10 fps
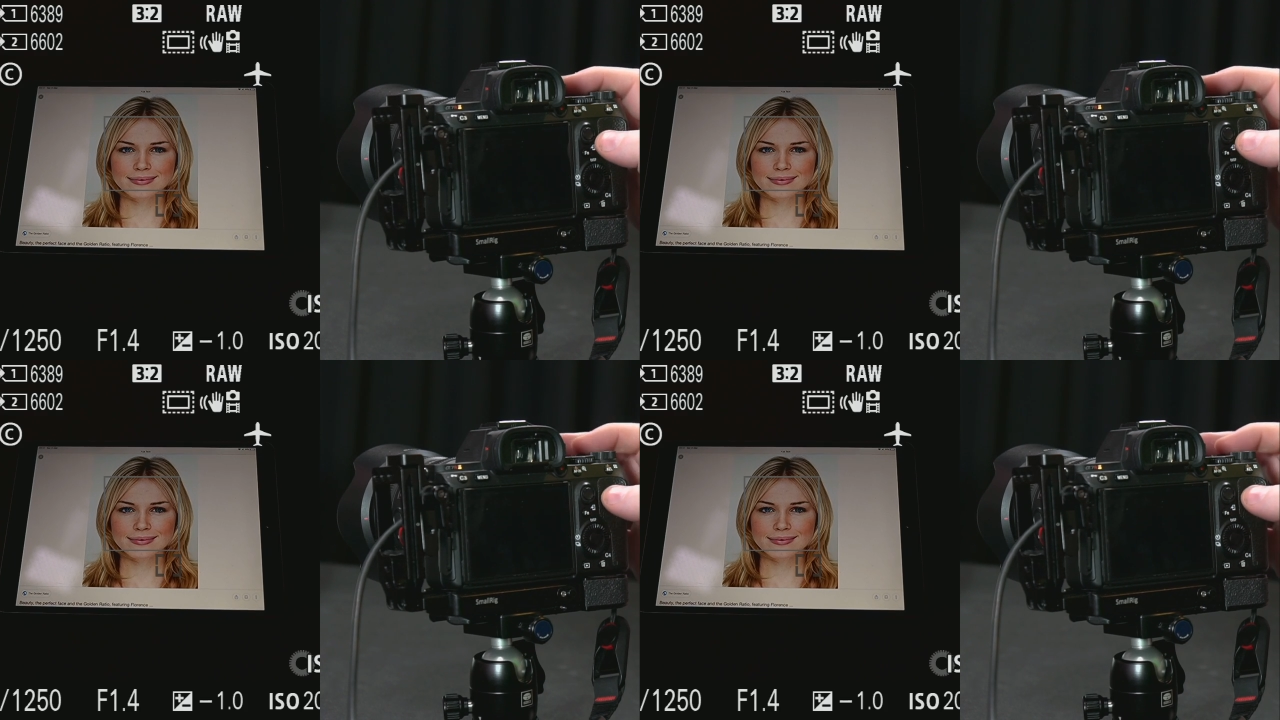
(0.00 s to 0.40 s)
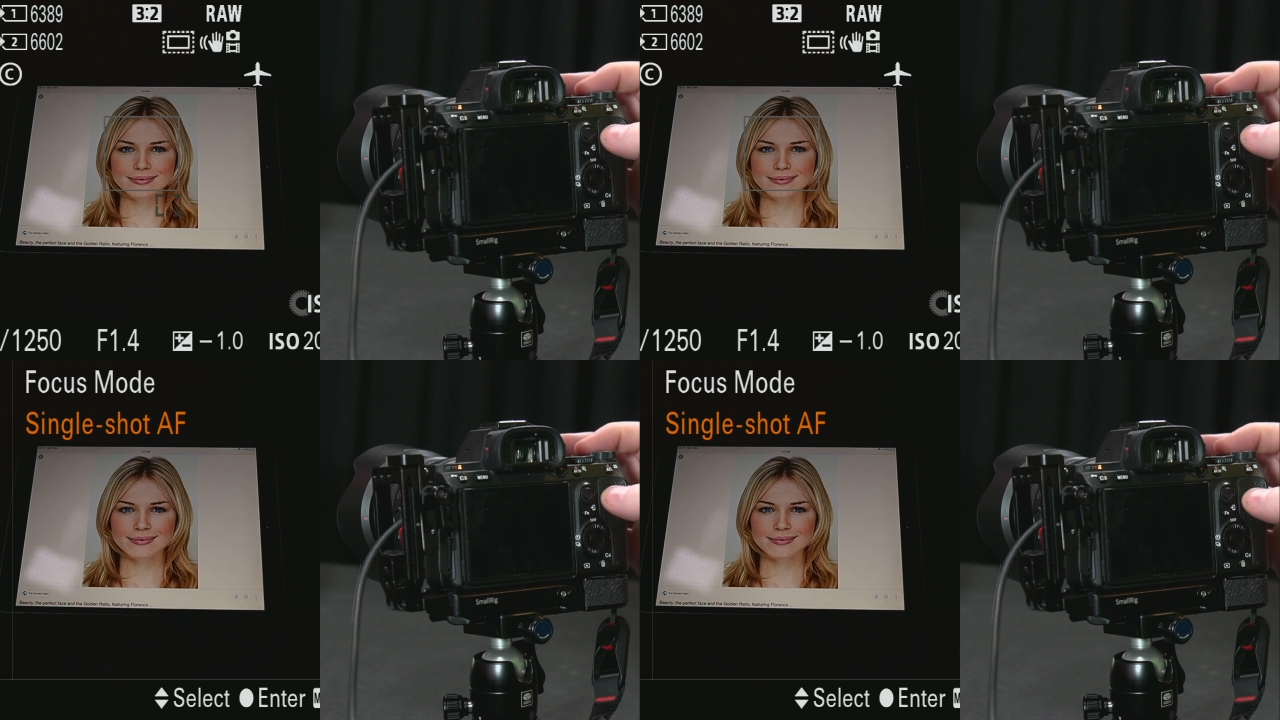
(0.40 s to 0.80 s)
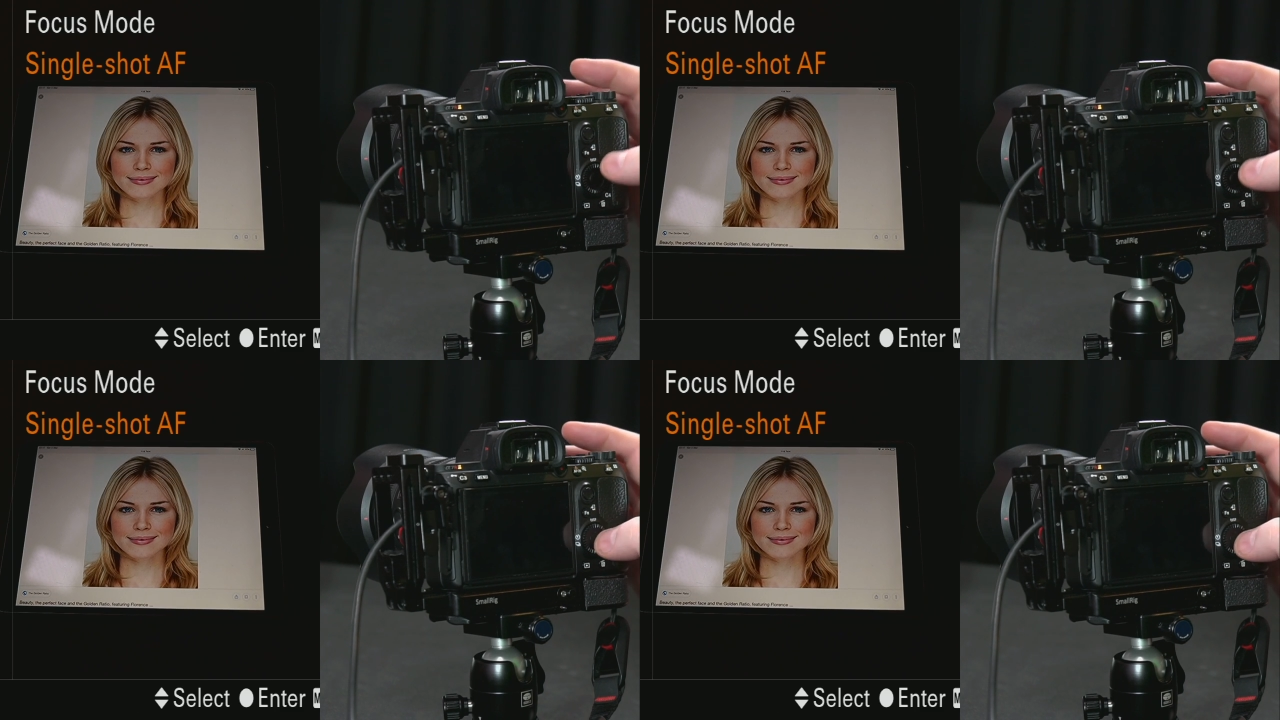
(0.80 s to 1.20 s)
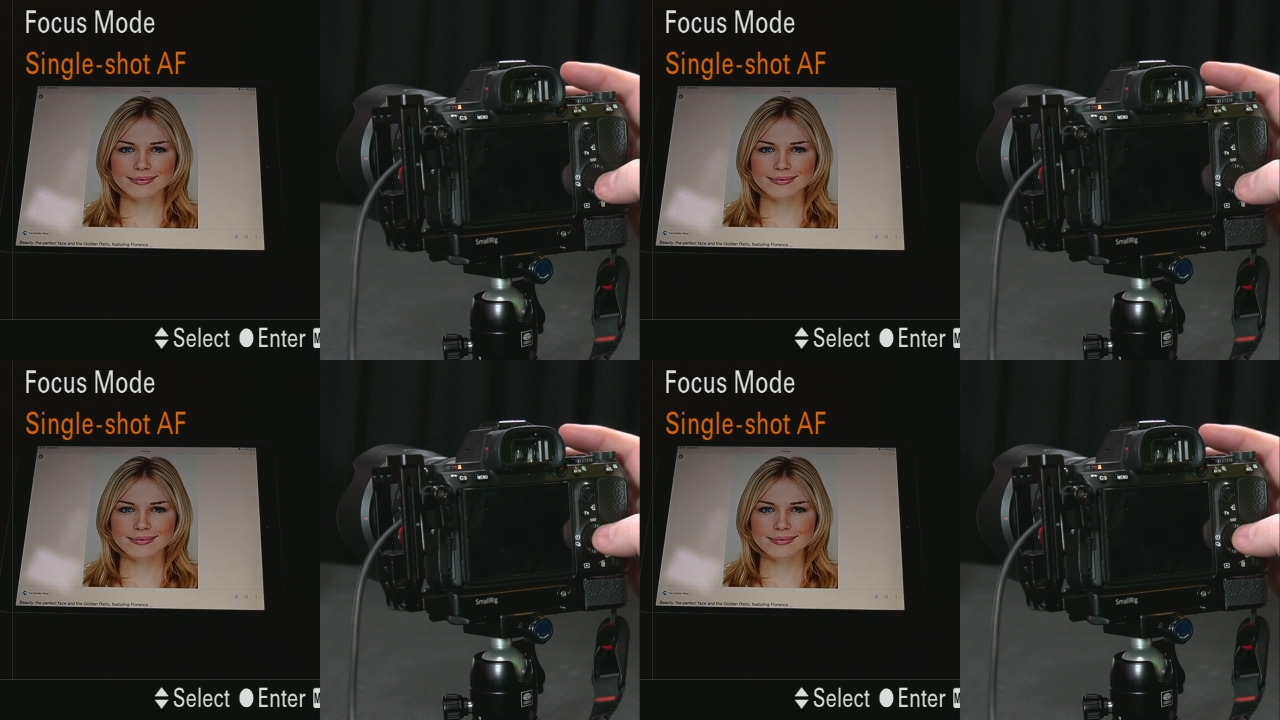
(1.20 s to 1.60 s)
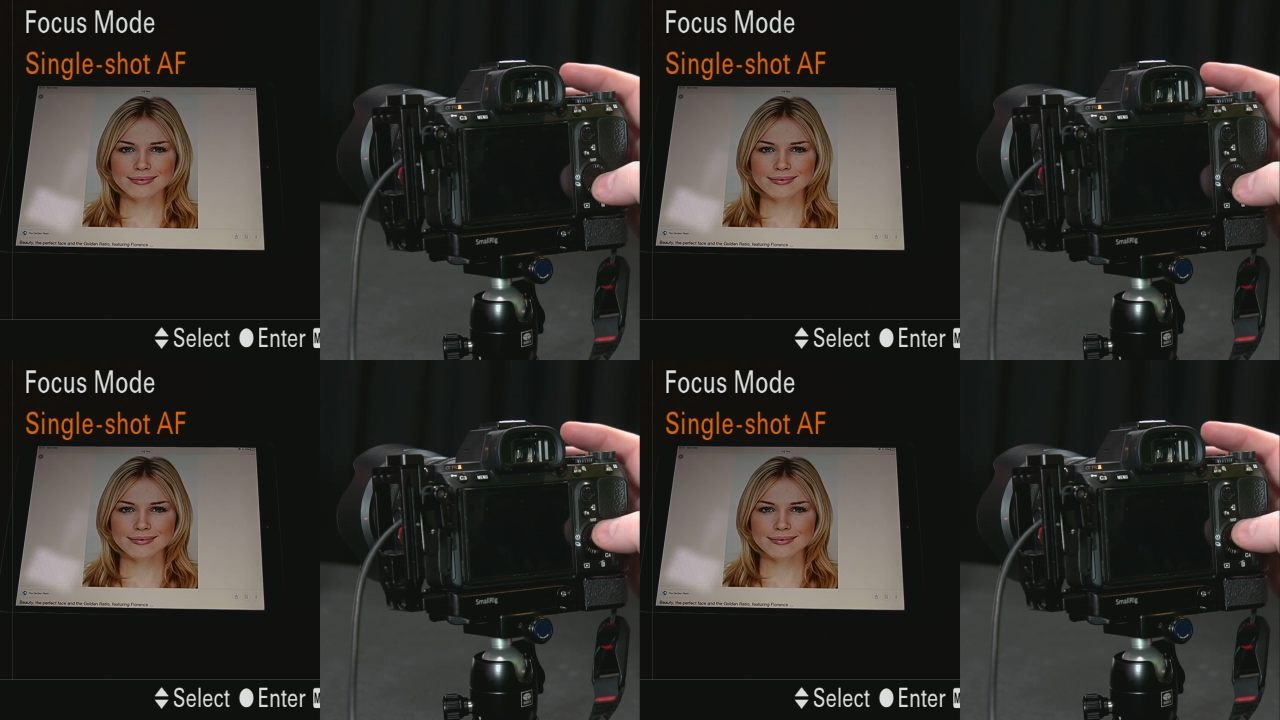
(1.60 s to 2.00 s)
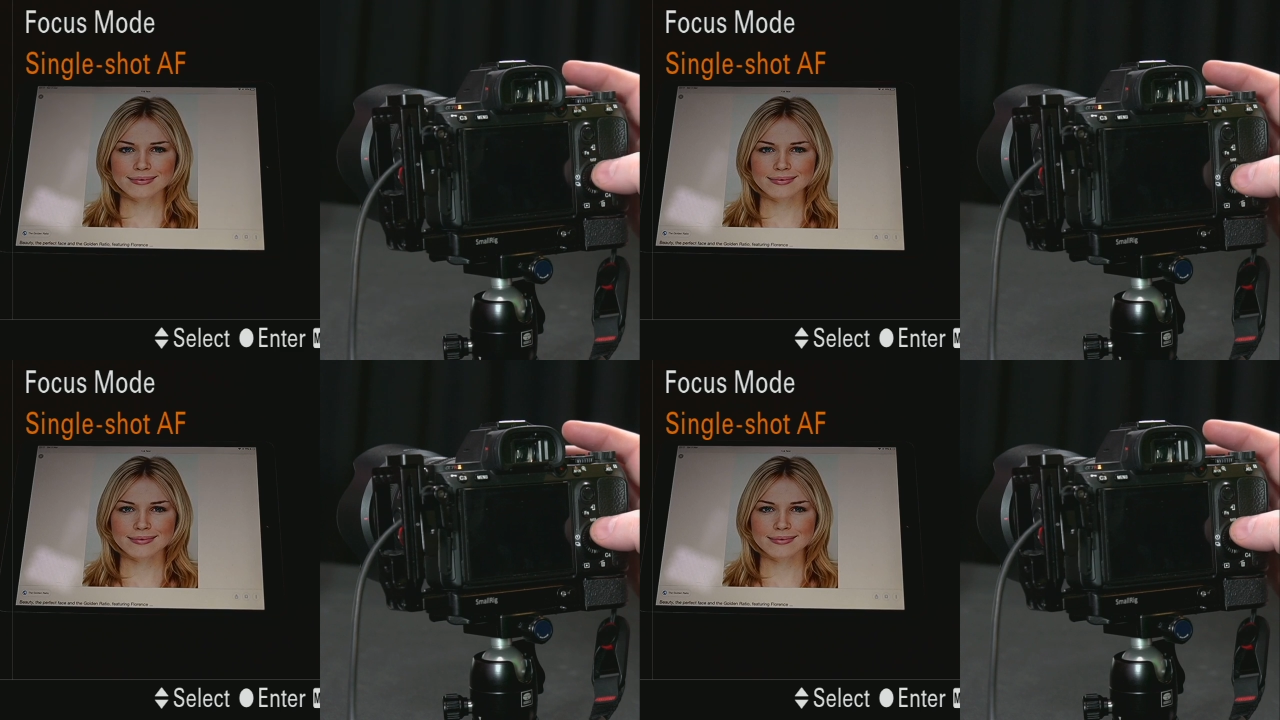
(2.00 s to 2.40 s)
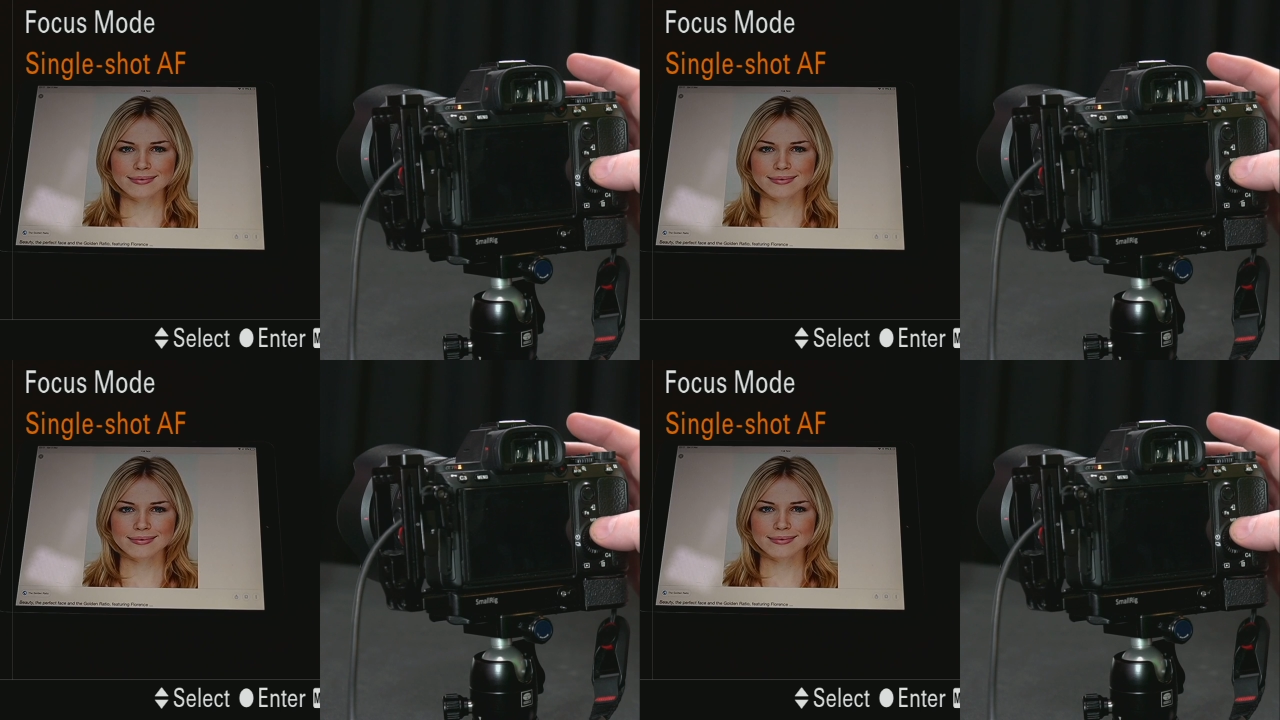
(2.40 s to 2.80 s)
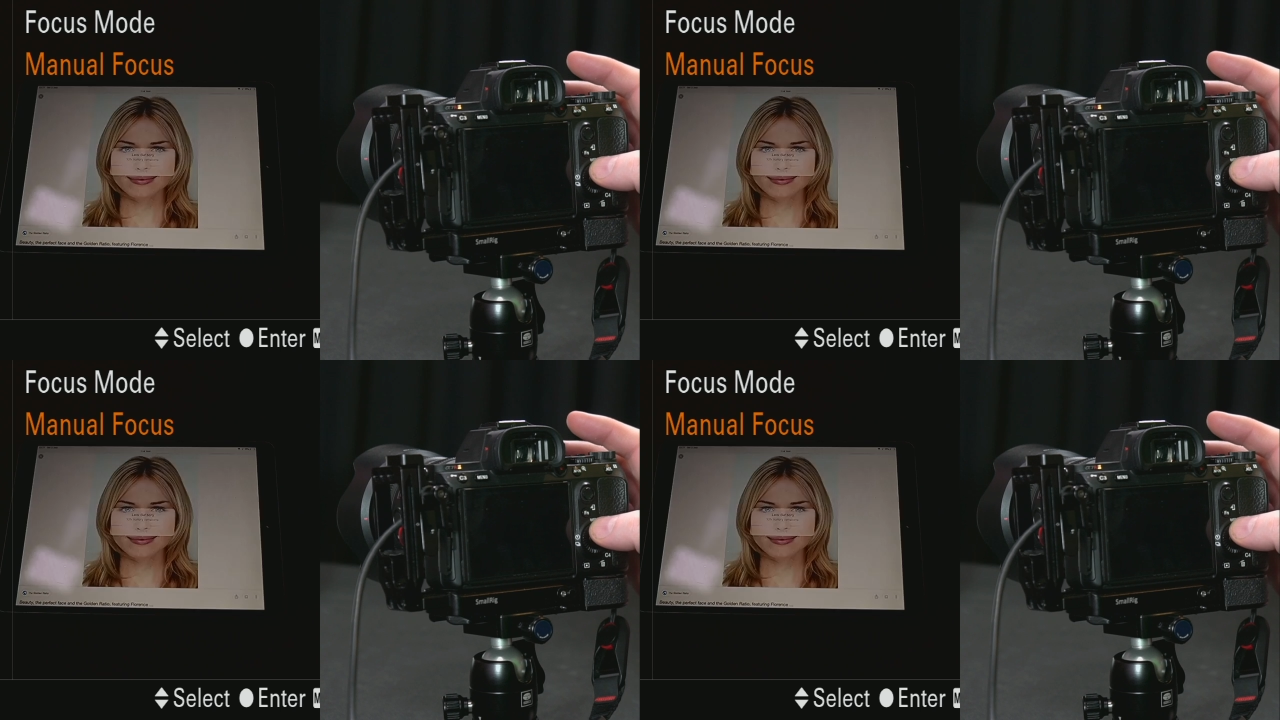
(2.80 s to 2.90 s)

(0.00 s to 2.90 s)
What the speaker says: No one is speaking in this clip.